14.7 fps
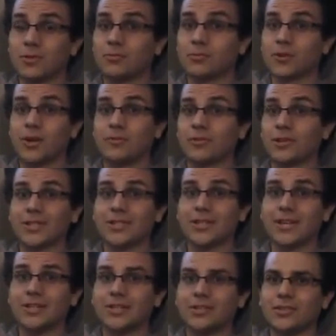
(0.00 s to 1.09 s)
wherever it's
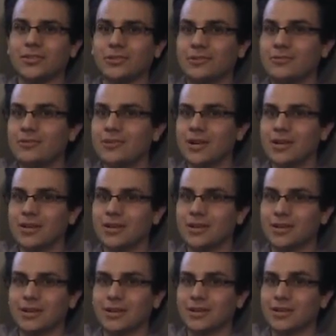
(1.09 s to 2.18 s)
connected to,
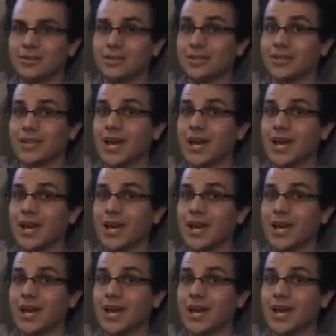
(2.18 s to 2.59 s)
nothing